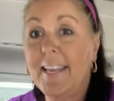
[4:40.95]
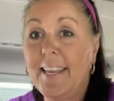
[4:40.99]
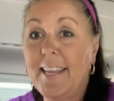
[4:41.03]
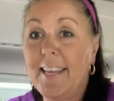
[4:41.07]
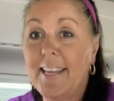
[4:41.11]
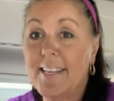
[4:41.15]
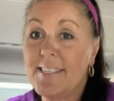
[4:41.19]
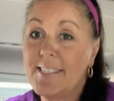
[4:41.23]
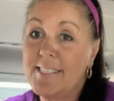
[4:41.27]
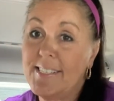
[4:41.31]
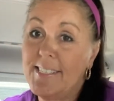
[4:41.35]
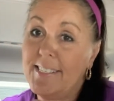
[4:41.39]

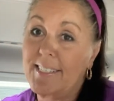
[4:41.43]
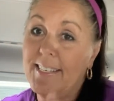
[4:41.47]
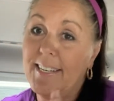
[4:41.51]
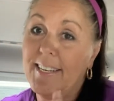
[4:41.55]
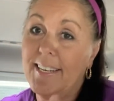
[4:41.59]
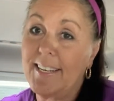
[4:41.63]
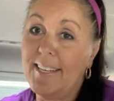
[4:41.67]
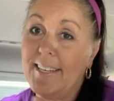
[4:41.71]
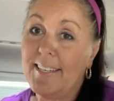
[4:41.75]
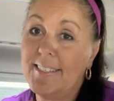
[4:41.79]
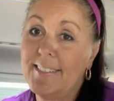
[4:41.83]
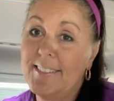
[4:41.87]
Yes, she
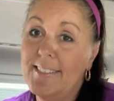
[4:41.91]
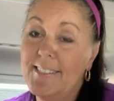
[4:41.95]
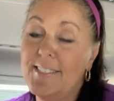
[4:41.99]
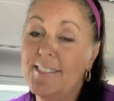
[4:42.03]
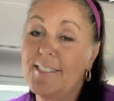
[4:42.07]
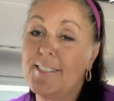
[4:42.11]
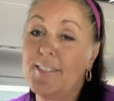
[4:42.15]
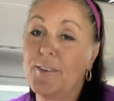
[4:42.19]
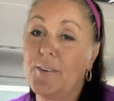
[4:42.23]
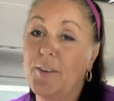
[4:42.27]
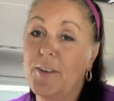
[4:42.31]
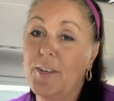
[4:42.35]
did.
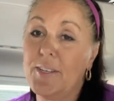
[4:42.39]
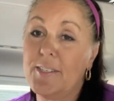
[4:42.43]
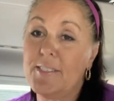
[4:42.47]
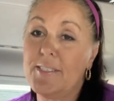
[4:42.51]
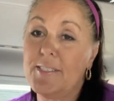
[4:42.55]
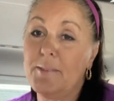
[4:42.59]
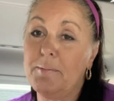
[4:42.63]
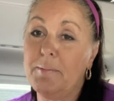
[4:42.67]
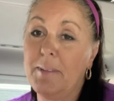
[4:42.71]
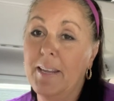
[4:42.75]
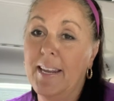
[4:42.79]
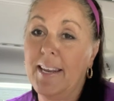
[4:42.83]
She's so good
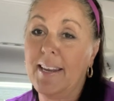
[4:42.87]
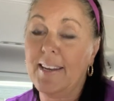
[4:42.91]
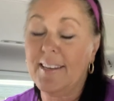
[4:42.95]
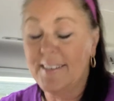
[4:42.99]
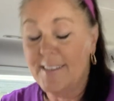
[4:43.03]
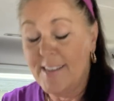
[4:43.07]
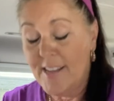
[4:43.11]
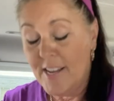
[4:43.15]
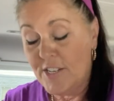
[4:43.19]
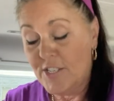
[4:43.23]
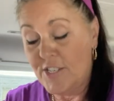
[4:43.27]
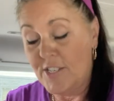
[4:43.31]
to me.
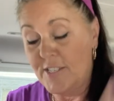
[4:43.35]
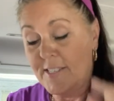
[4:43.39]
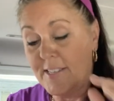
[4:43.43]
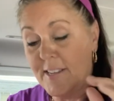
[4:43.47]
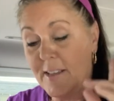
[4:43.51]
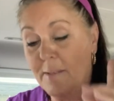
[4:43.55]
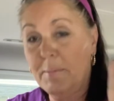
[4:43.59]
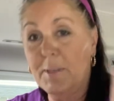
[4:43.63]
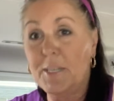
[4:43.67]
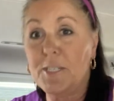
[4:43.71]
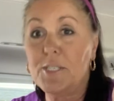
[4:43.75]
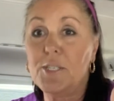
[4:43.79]
She
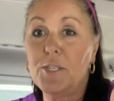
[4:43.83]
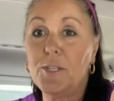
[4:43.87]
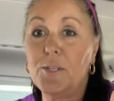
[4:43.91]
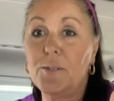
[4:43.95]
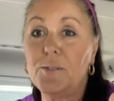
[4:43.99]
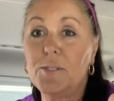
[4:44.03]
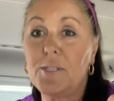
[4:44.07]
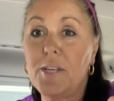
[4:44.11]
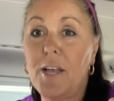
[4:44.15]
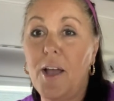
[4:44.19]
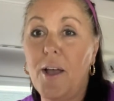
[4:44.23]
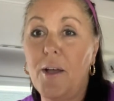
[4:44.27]
sent me
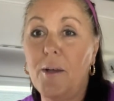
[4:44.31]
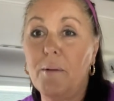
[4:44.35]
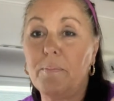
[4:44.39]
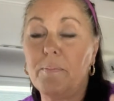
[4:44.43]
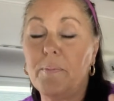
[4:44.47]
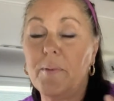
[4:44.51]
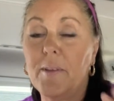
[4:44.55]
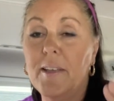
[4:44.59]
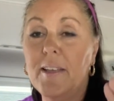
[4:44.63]
two taupe.